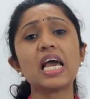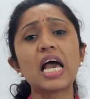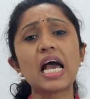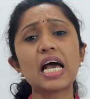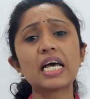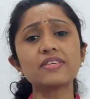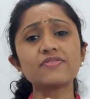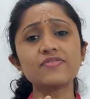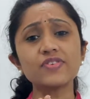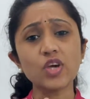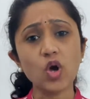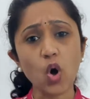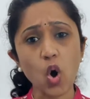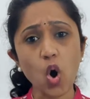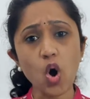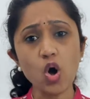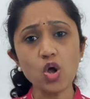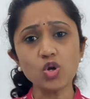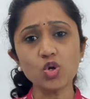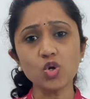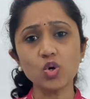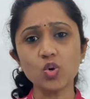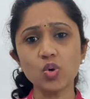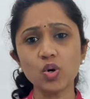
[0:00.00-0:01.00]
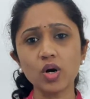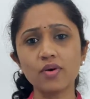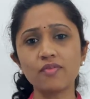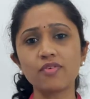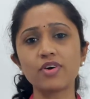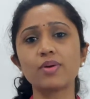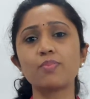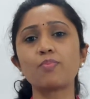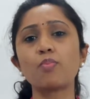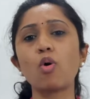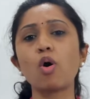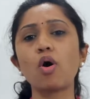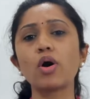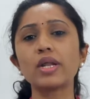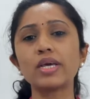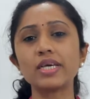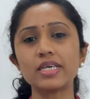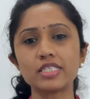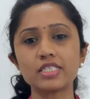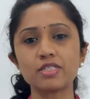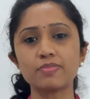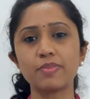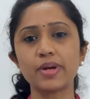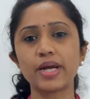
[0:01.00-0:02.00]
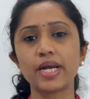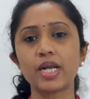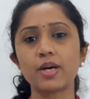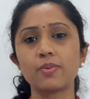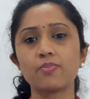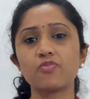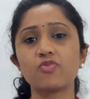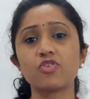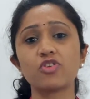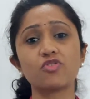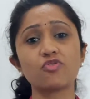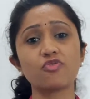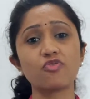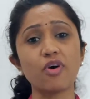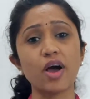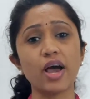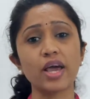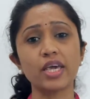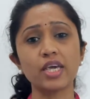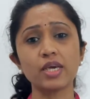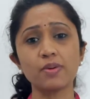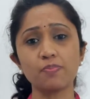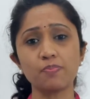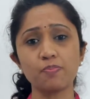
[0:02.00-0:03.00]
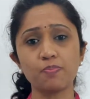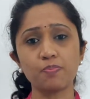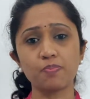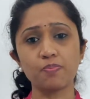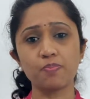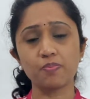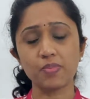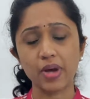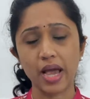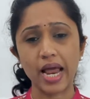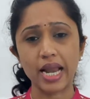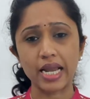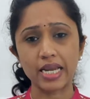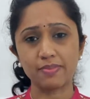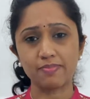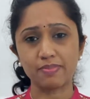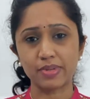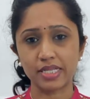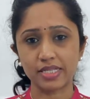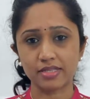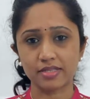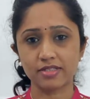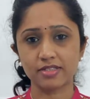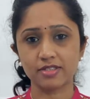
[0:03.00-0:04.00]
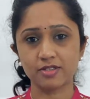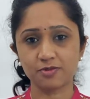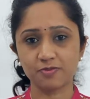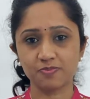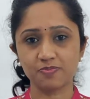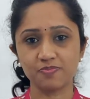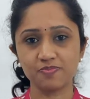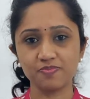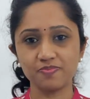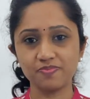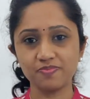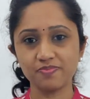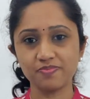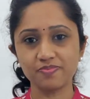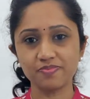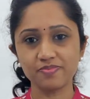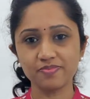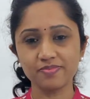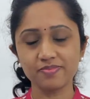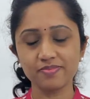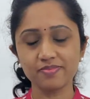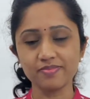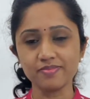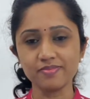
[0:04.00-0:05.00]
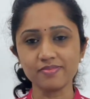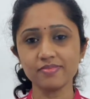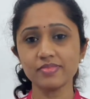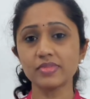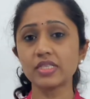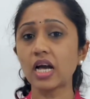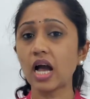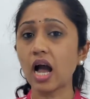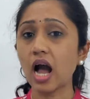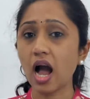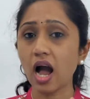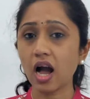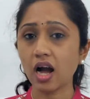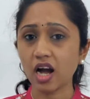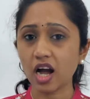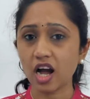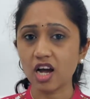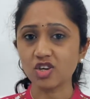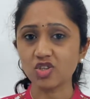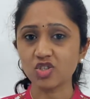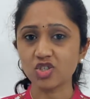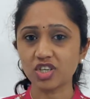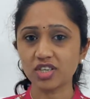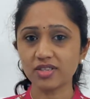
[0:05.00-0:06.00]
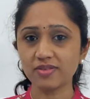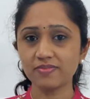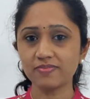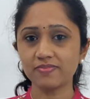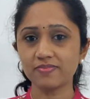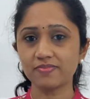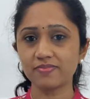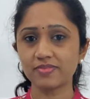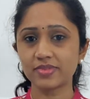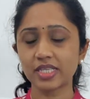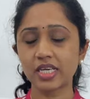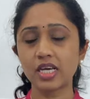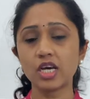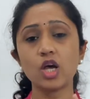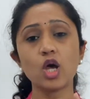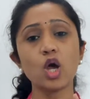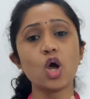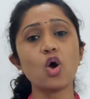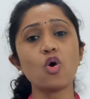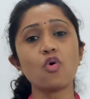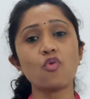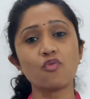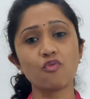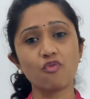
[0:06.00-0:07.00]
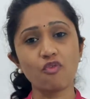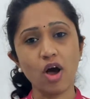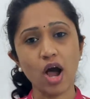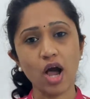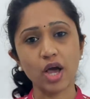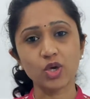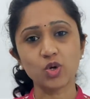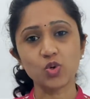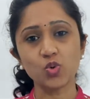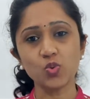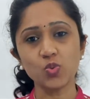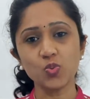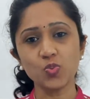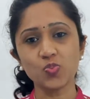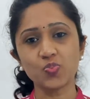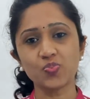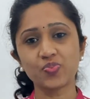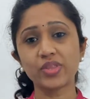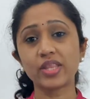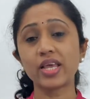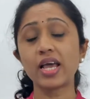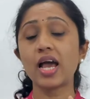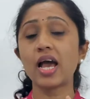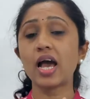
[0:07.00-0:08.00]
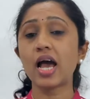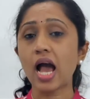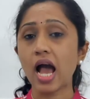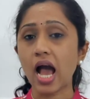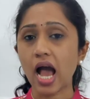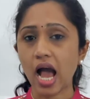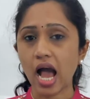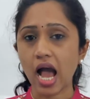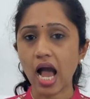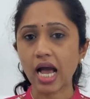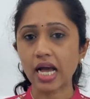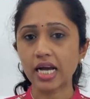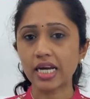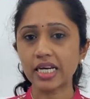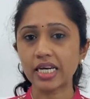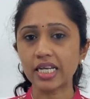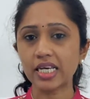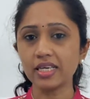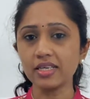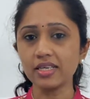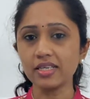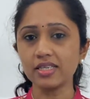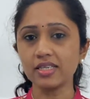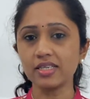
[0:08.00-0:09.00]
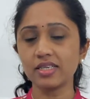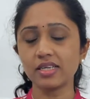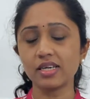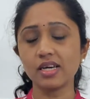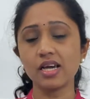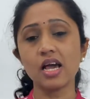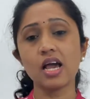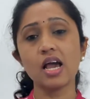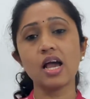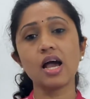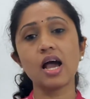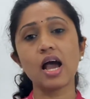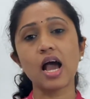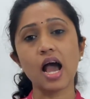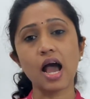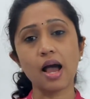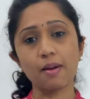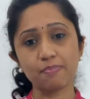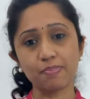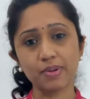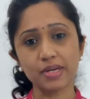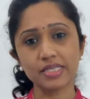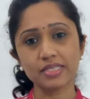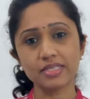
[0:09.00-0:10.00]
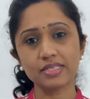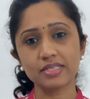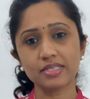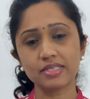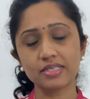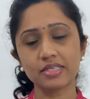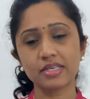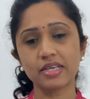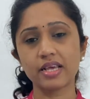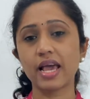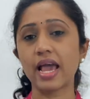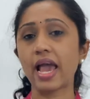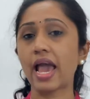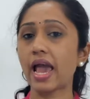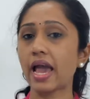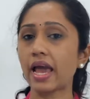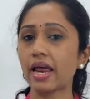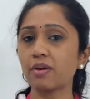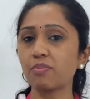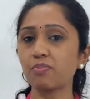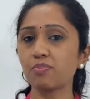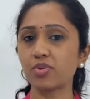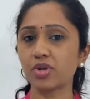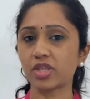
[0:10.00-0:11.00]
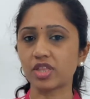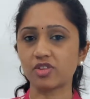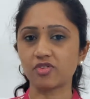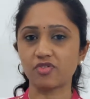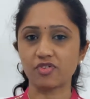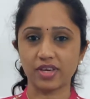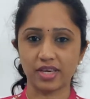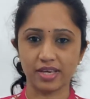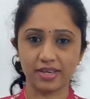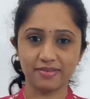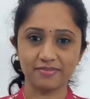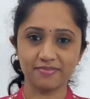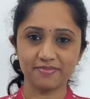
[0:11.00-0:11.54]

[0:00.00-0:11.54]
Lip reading: As we all know, our body is made up with 5 elements: Akasha, Vayu, Agni, Apas, and Prithvi,